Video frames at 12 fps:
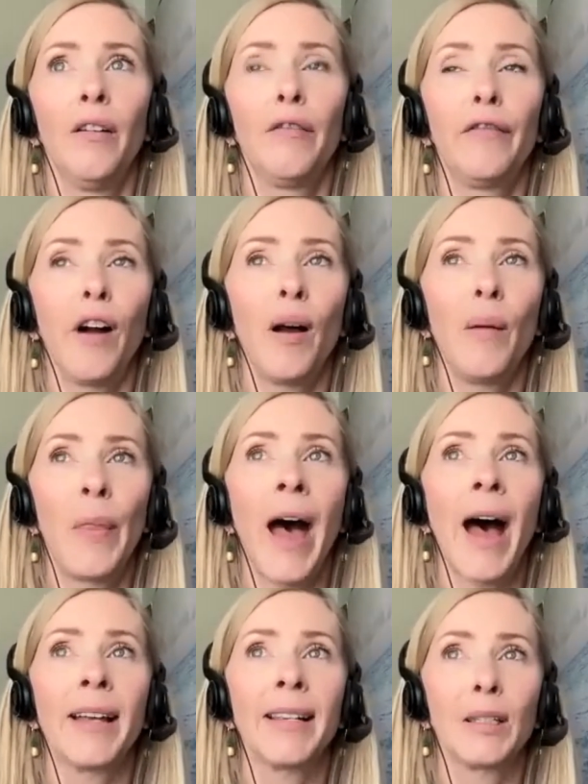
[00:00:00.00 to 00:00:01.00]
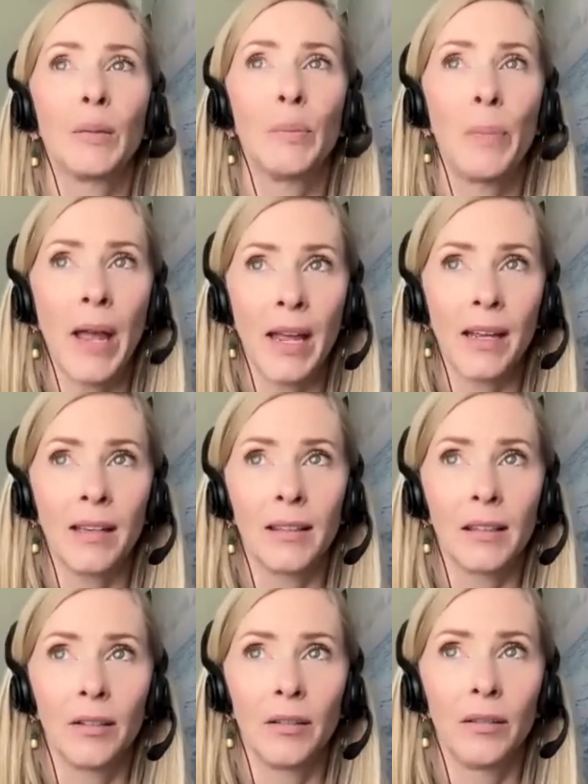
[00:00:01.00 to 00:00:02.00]
From that
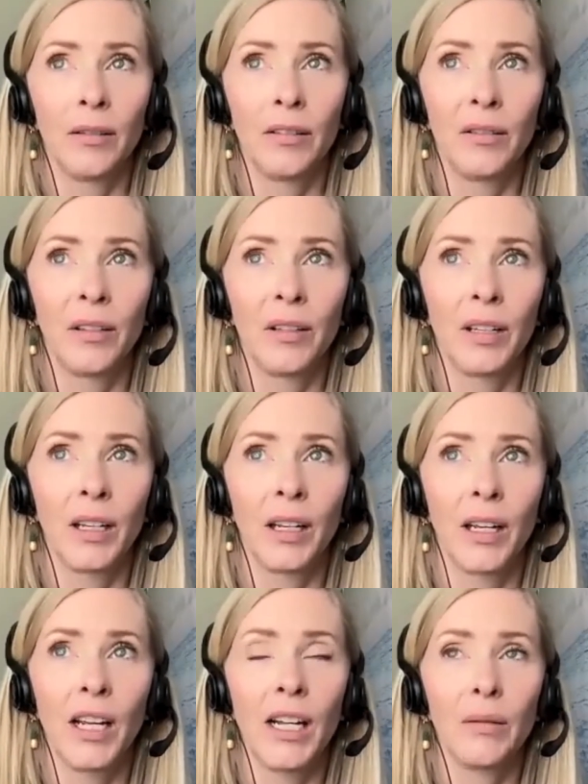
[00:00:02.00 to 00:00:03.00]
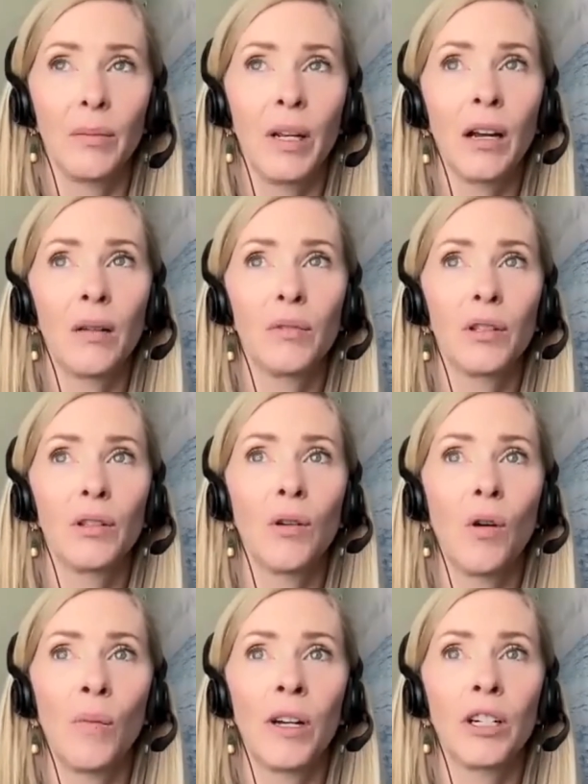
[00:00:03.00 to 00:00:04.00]
space, it becomes
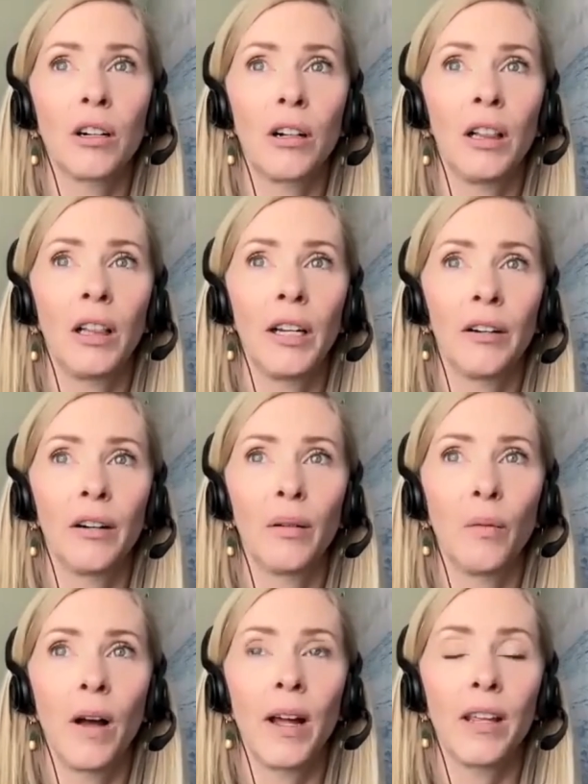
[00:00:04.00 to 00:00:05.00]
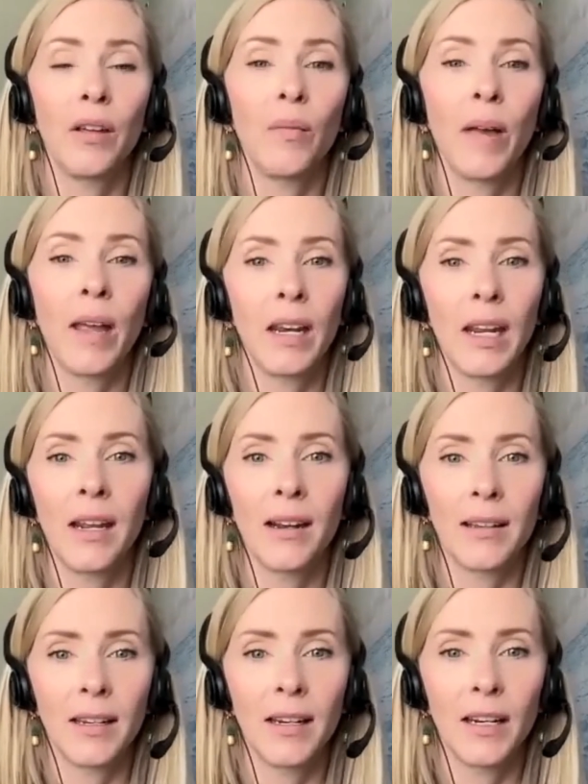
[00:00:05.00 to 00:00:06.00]
so much clearer what you may need
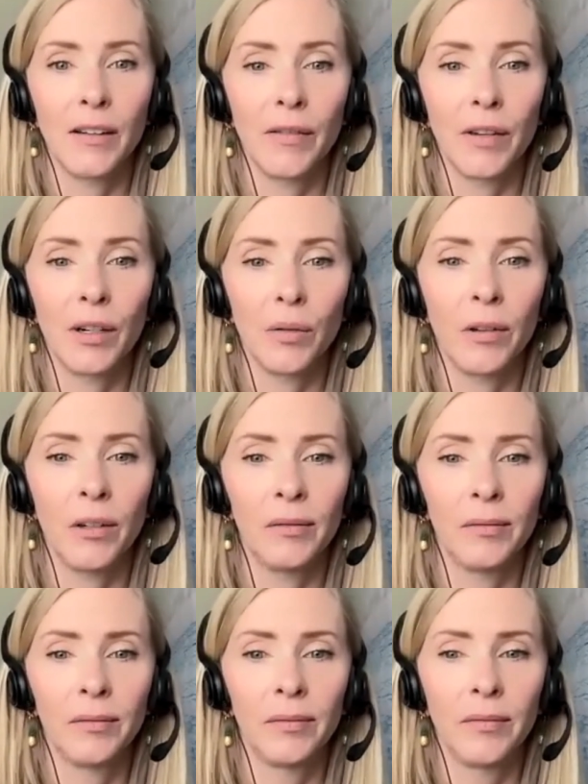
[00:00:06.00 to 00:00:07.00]
as an individual.